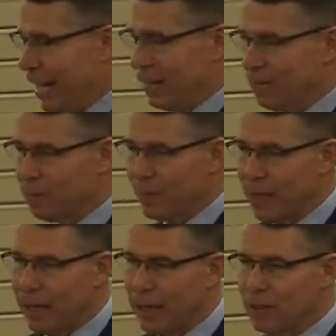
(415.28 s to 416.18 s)

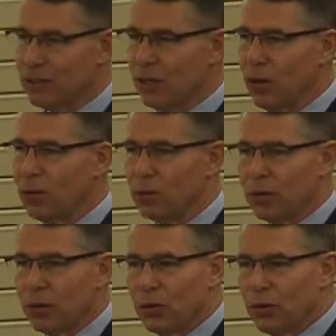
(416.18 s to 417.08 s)
And
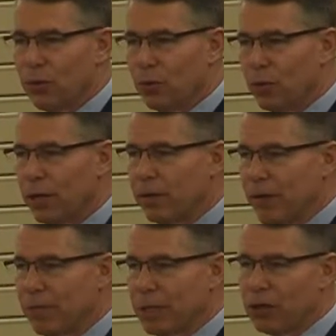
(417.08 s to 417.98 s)
so
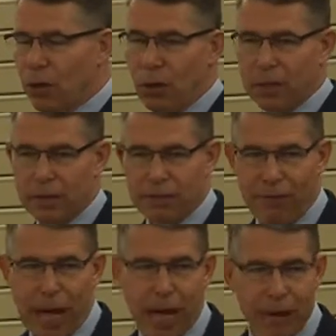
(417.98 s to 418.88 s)
I've been told that
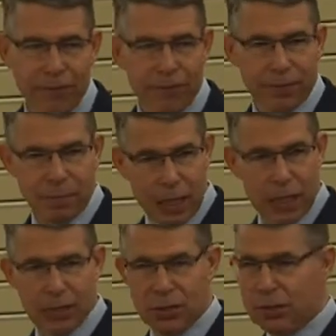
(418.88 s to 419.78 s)
5
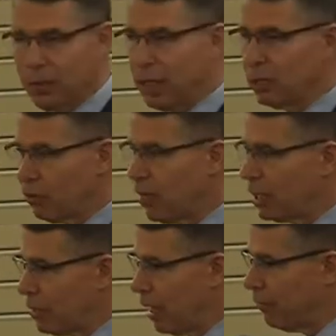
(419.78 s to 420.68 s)
minutes is about the
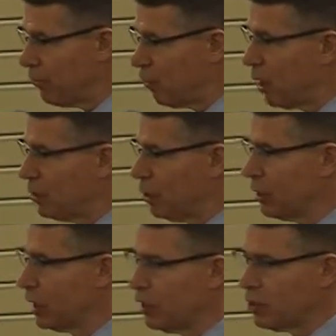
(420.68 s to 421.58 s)
right time for Wild
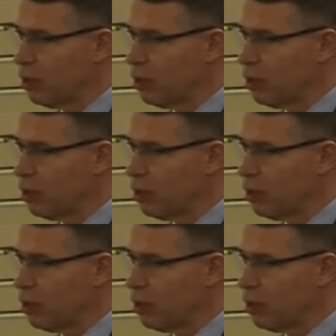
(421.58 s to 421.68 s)
Turkey to